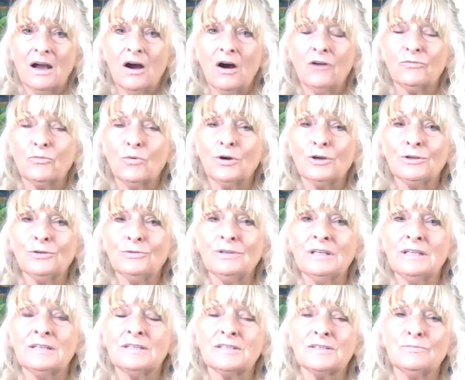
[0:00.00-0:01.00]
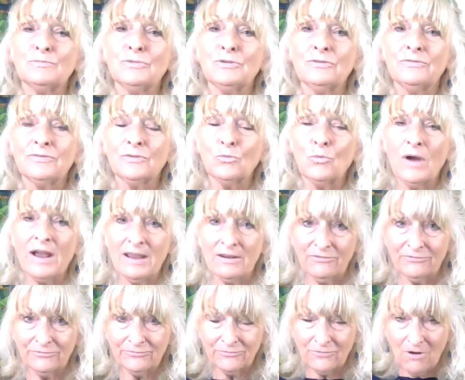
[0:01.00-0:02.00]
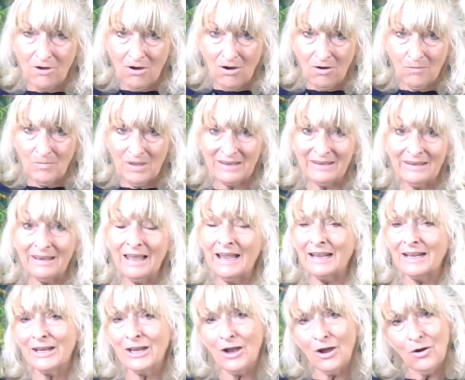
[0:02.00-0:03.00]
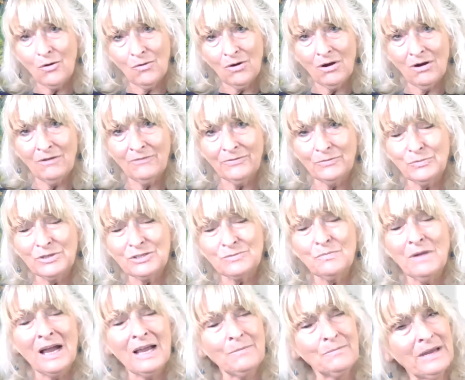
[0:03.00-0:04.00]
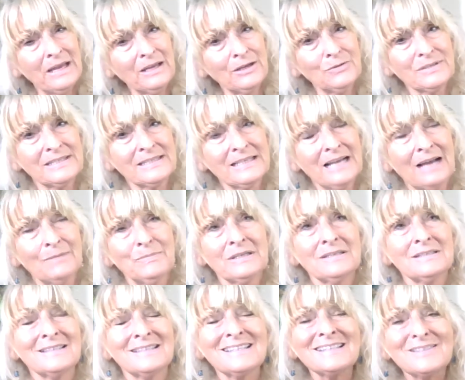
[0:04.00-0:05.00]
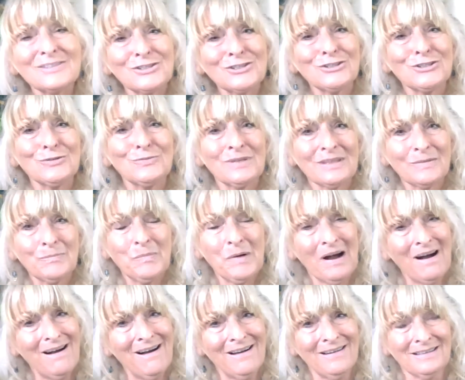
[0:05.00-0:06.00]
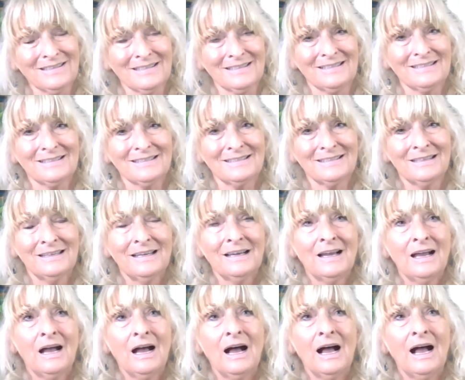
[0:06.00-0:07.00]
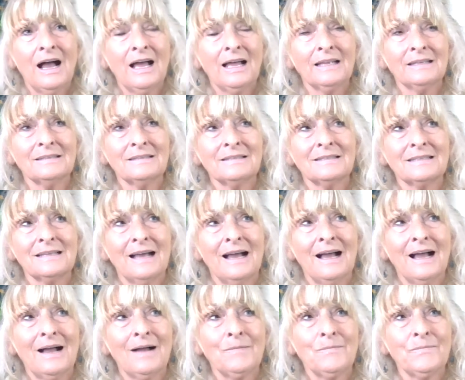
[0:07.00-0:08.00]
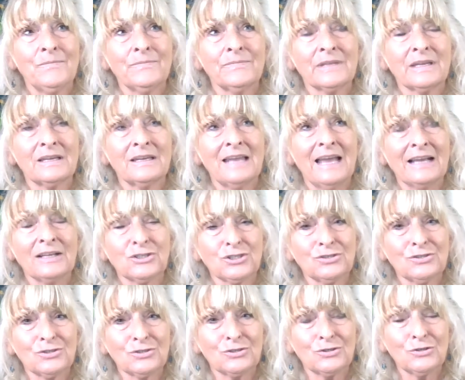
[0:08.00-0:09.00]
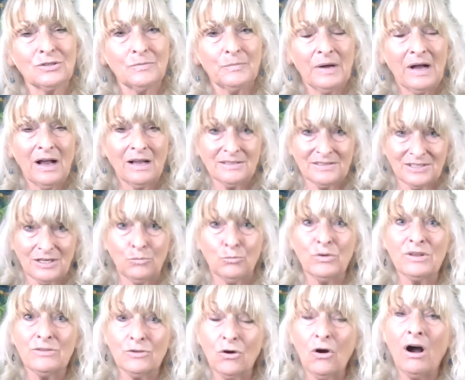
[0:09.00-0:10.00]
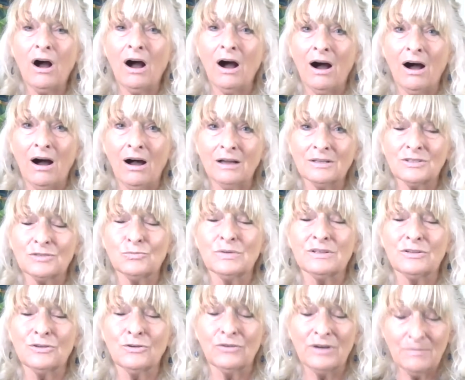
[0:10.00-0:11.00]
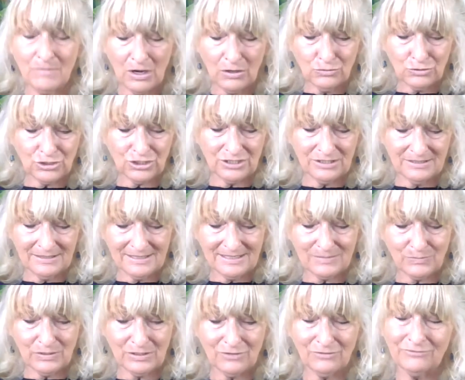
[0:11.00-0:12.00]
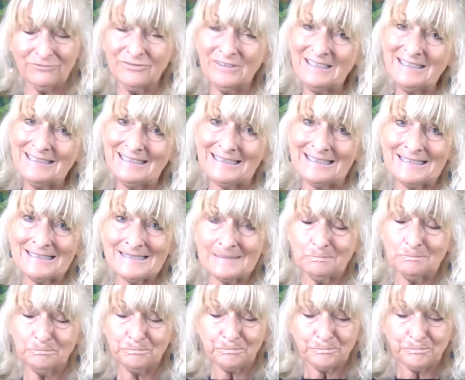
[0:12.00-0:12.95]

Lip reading: of what you need to move away from and let go of, and which might make you sad because it is to do with the past. and connections to the past and with your heart, with your emotions, with your feelings.